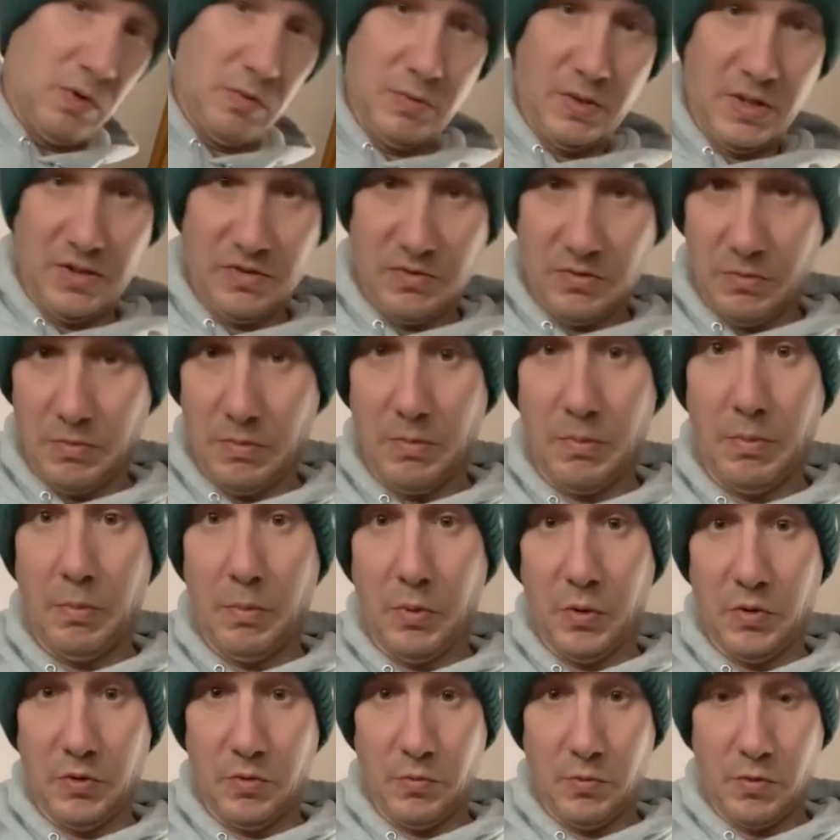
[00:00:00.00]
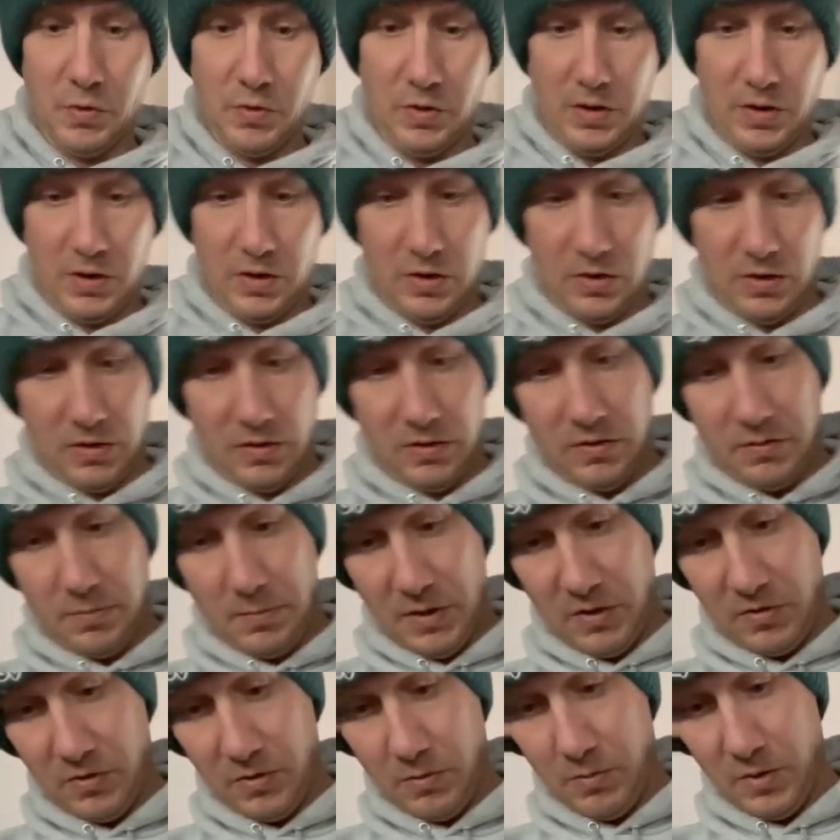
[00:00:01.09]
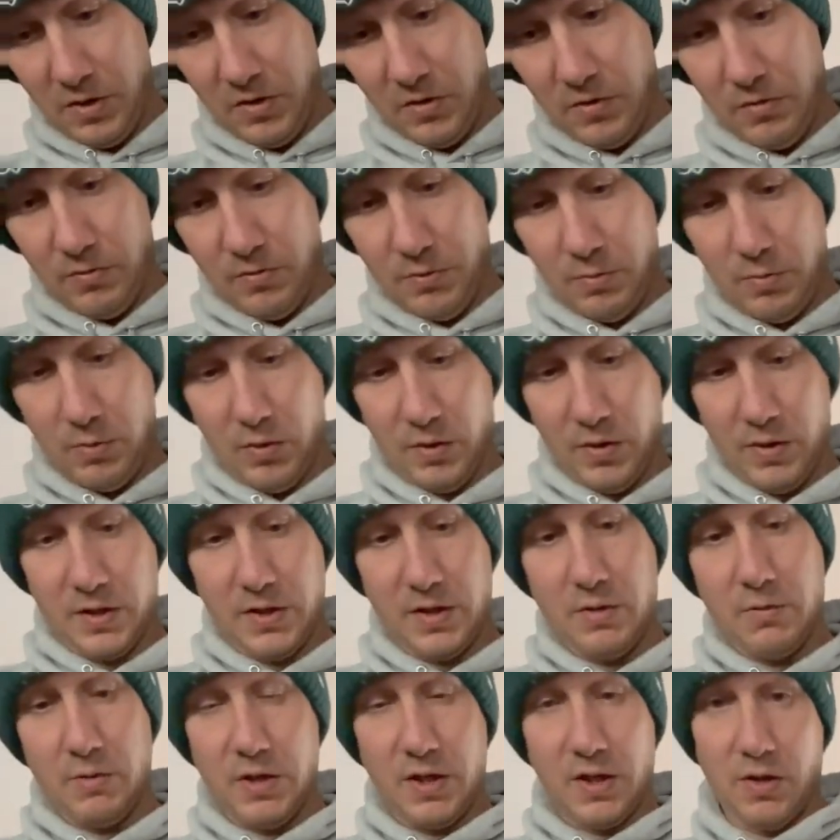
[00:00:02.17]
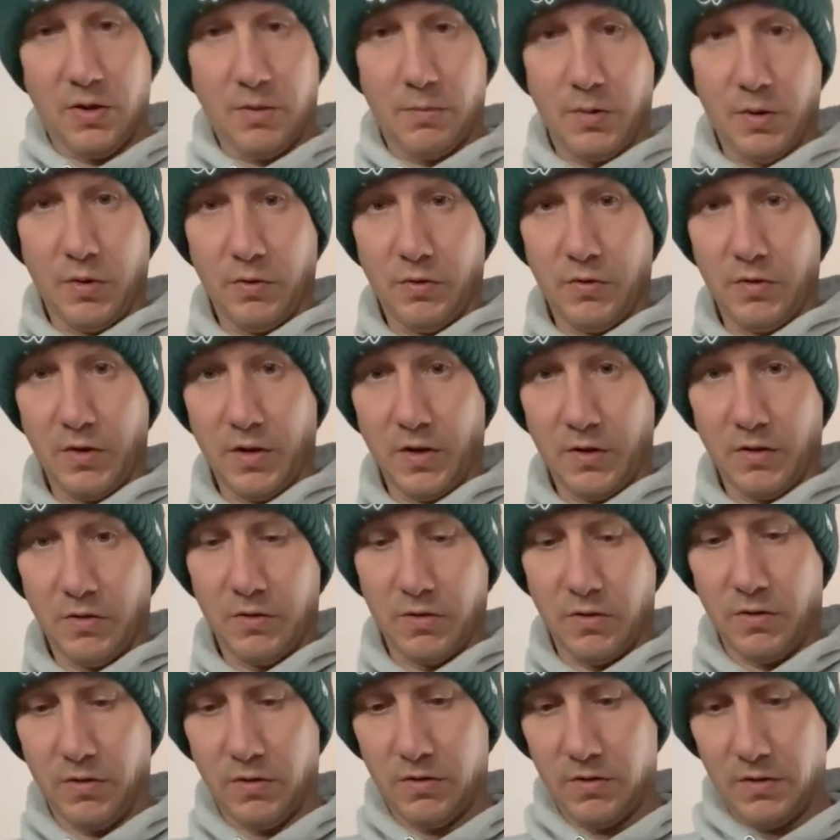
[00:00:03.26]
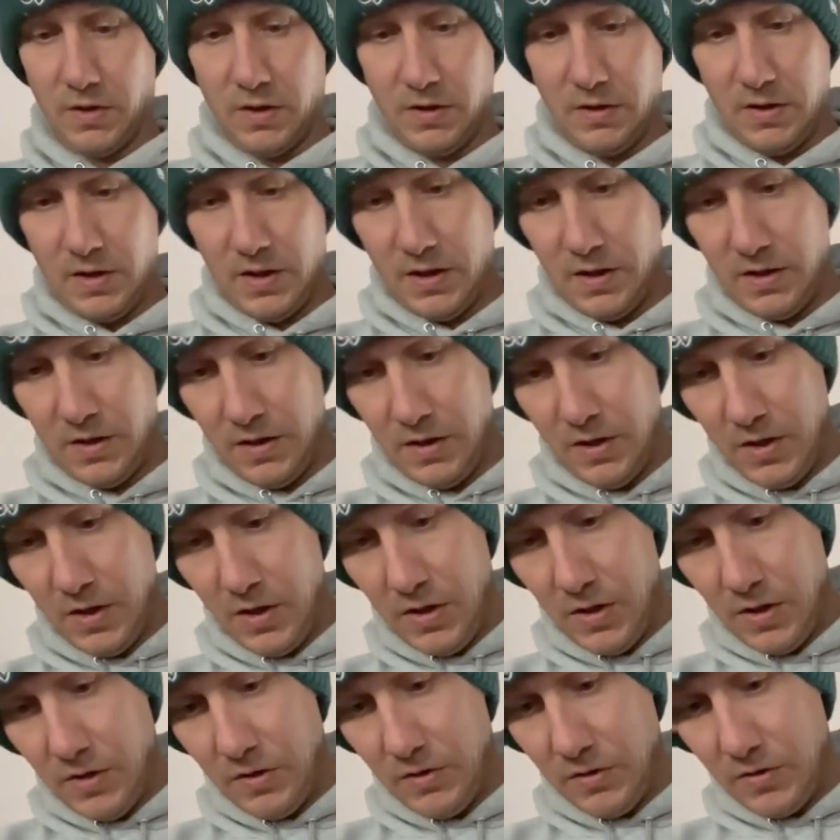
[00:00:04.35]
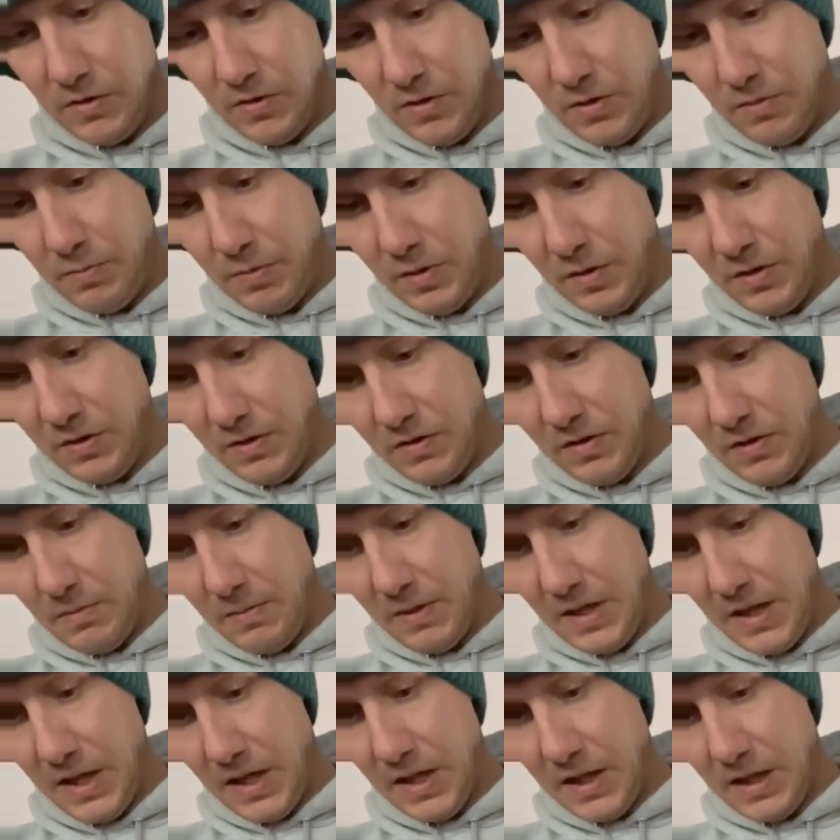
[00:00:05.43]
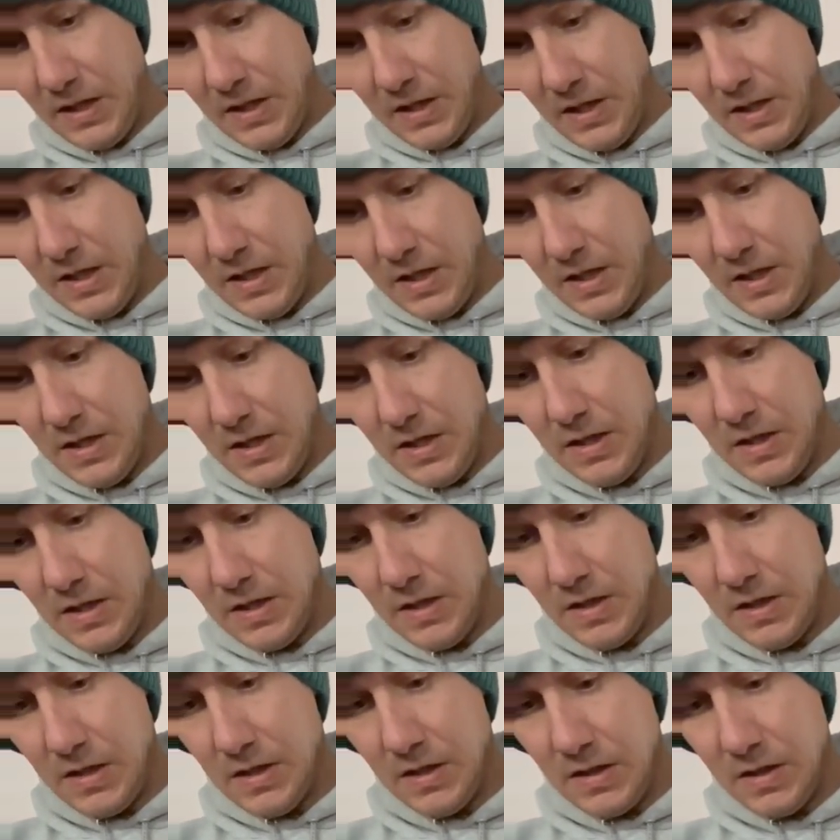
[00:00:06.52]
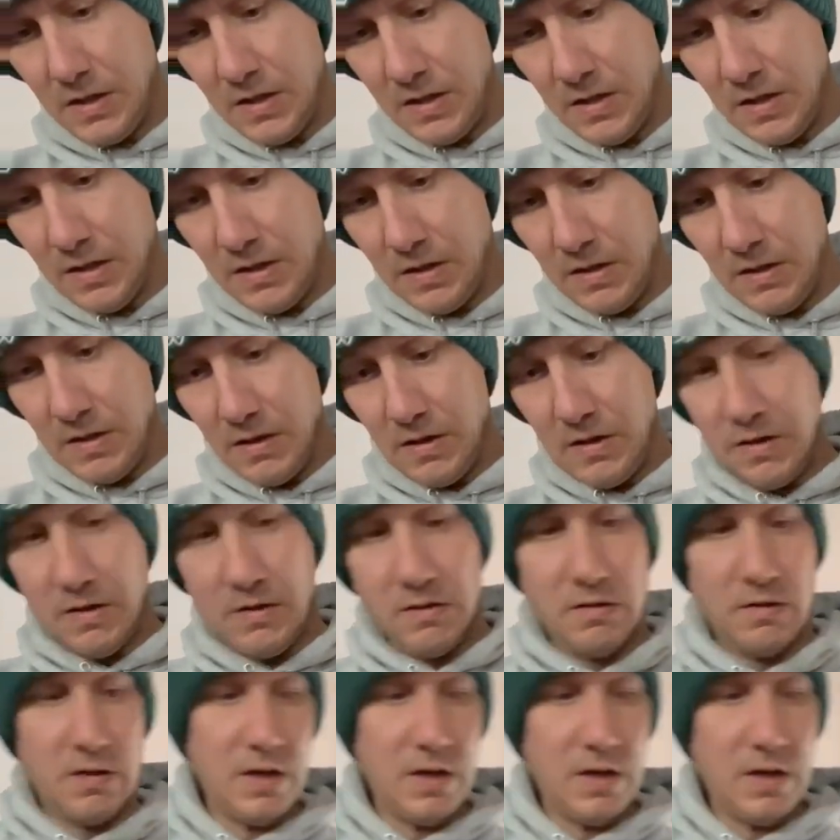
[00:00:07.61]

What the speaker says: him and ask him, but it's really good, especially when you do it for pork. And then we got our bone sucking sauce right there. Just gonna put some of that in there. All